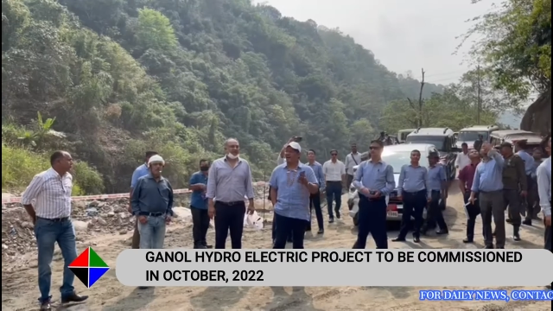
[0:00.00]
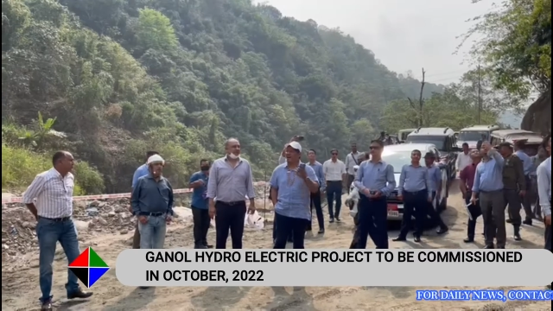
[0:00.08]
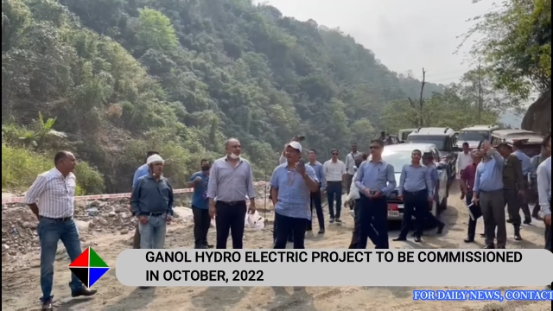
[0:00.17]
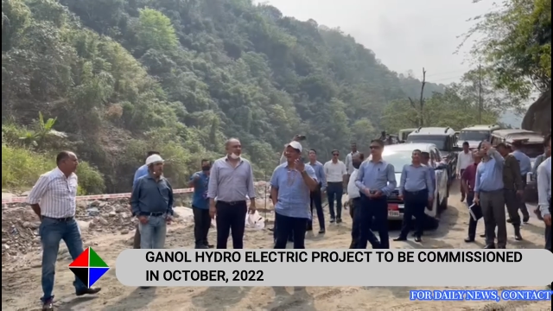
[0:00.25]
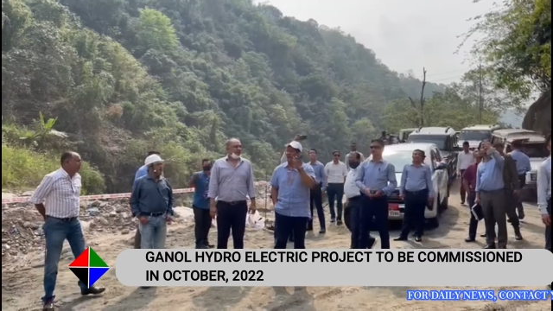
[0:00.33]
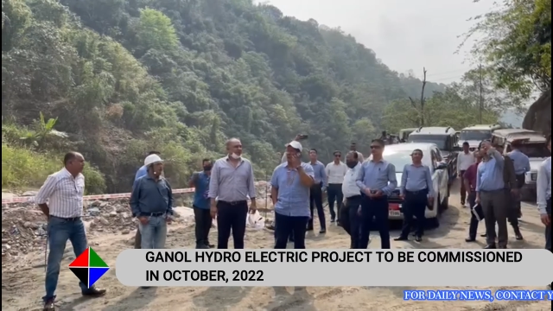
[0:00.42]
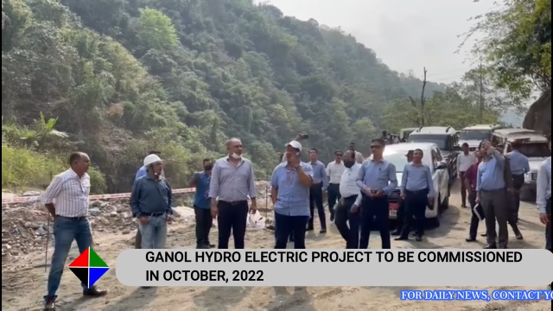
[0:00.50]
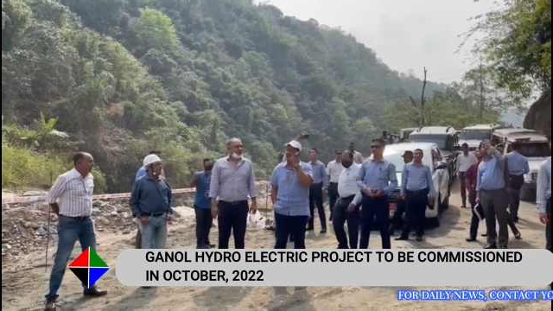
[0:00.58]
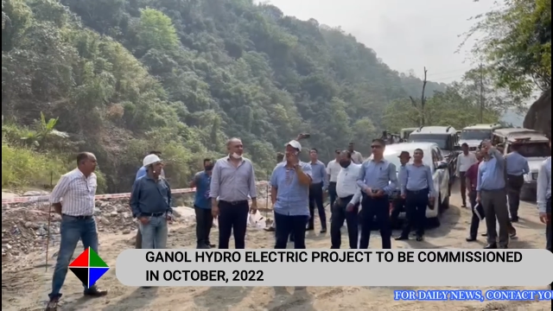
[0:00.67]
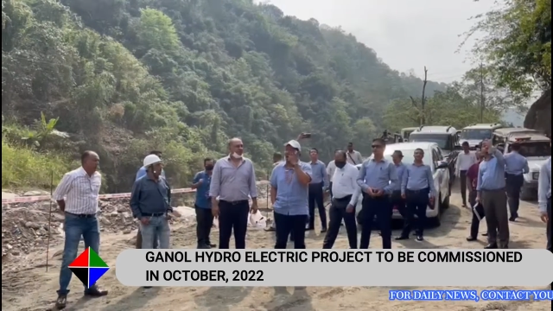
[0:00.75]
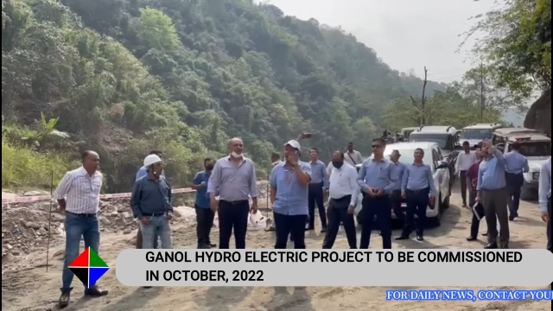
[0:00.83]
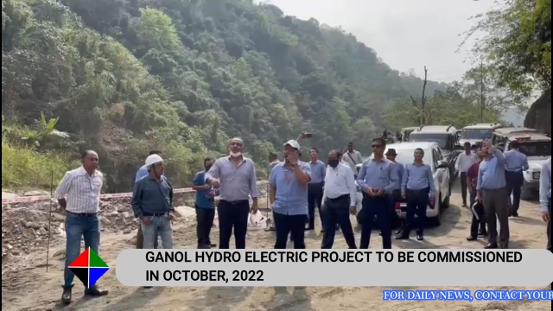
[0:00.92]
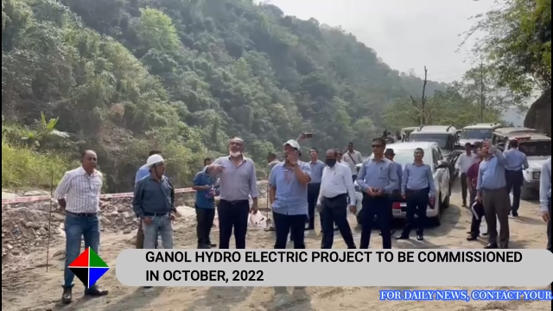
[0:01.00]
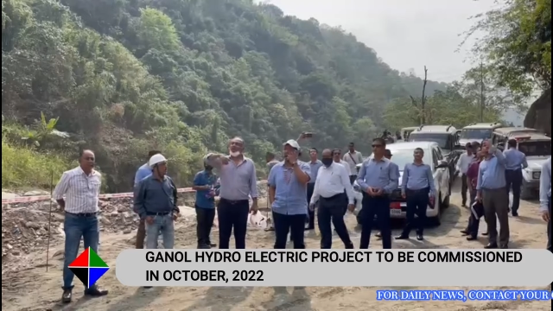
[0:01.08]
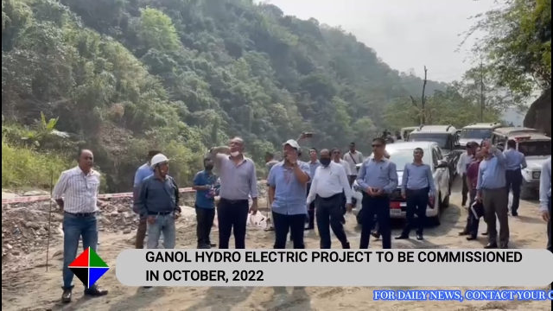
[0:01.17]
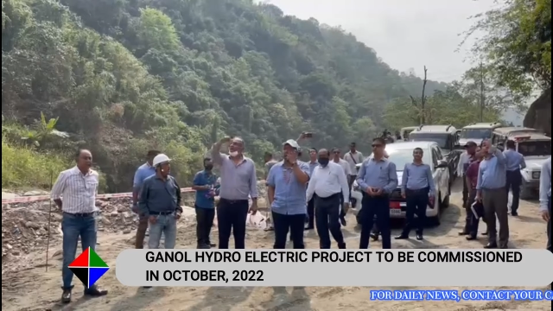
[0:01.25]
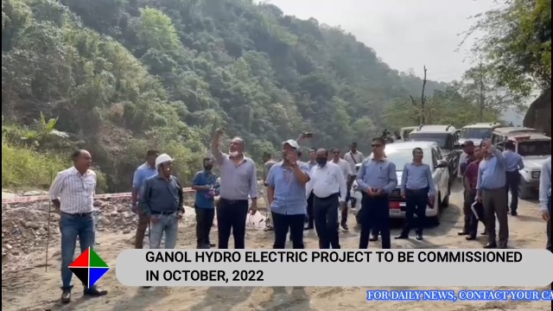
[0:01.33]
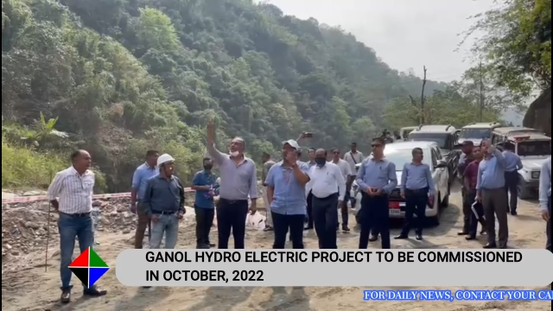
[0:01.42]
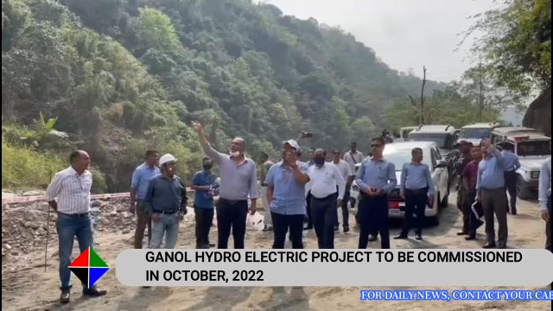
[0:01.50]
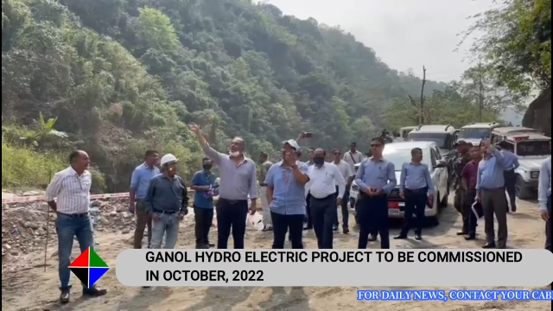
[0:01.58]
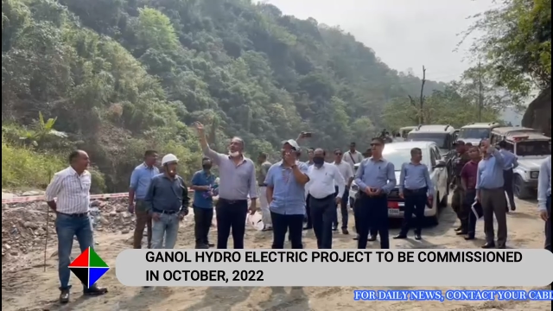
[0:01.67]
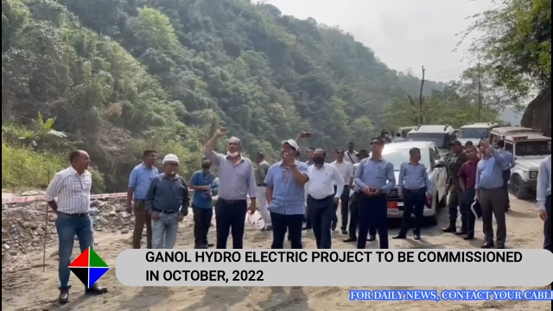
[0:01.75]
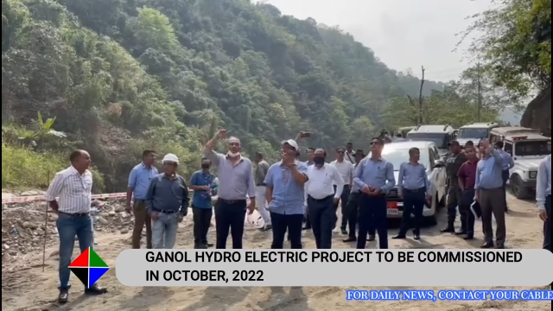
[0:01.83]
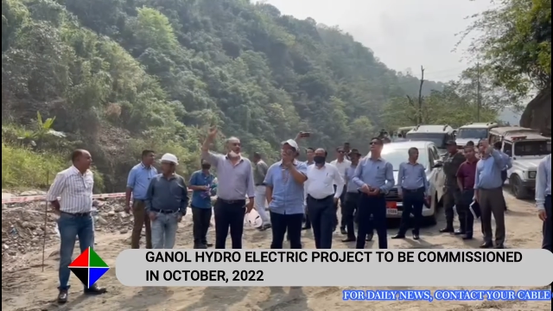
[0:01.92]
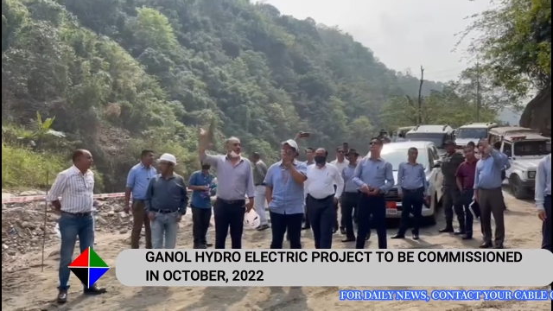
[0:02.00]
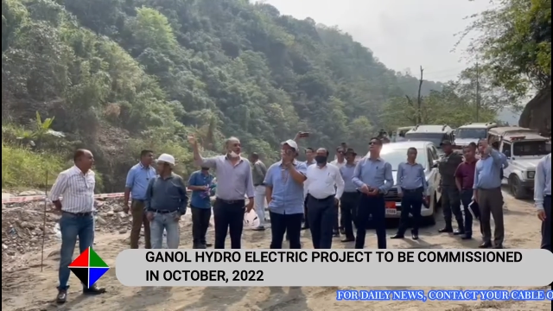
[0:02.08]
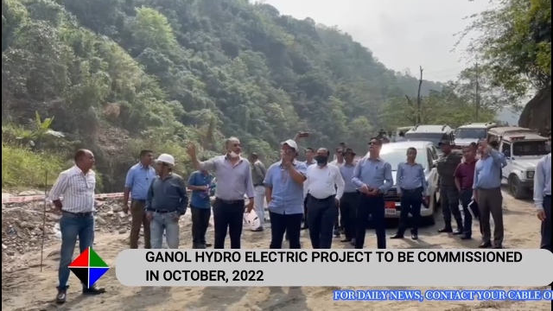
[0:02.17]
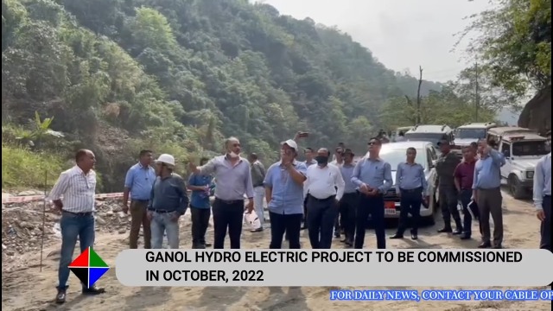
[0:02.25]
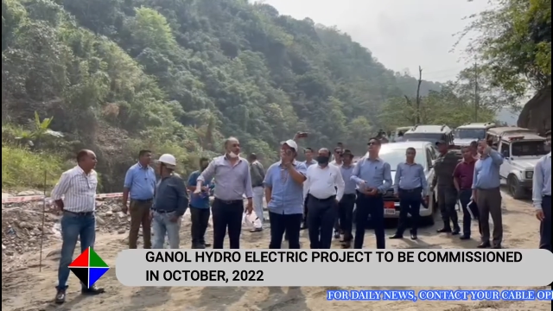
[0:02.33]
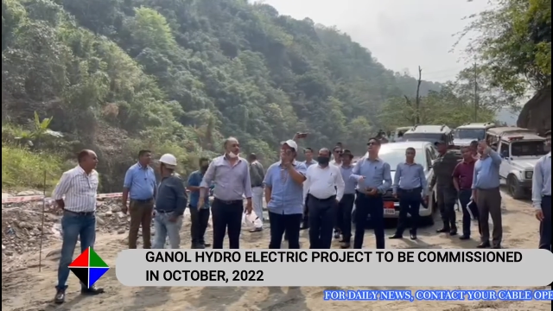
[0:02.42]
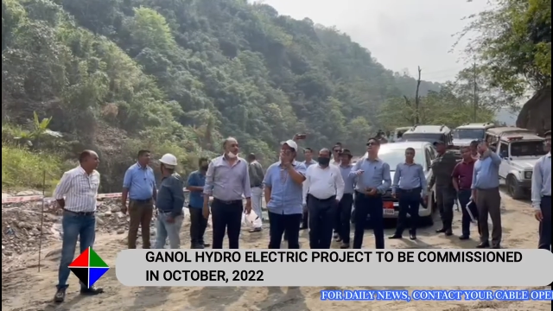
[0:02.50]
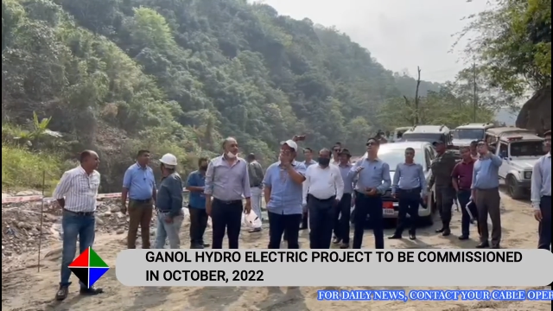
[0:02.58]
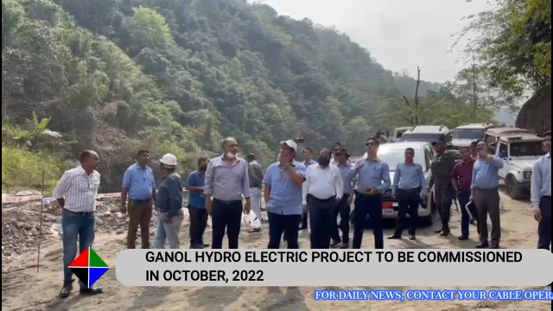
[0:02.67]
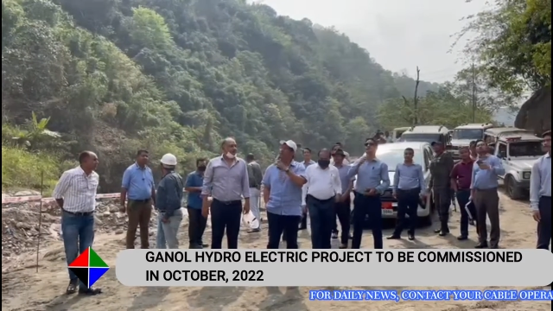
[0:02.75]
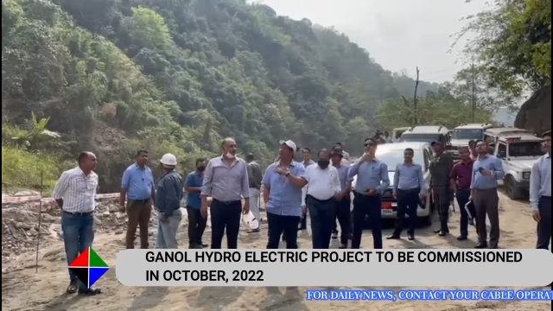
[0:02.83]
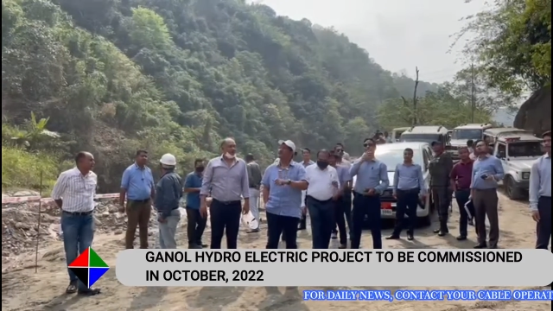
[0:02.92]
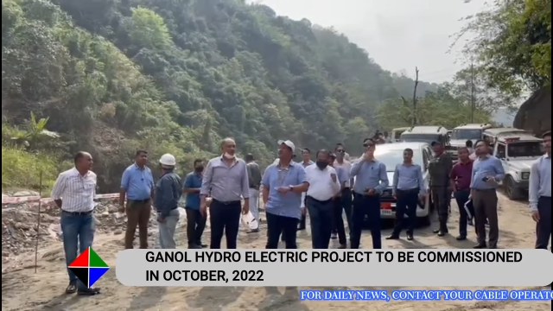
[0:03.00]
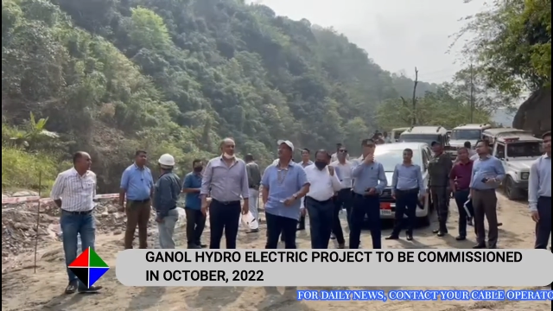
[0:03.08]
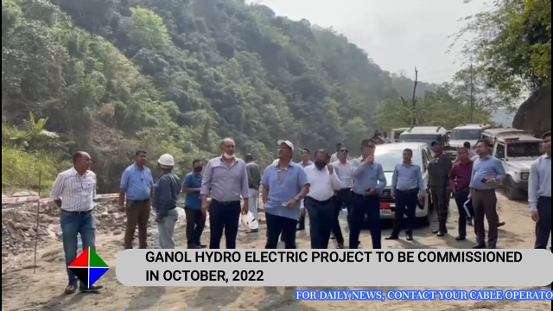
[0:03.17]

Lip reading: No face is visible, so there are no lips to read.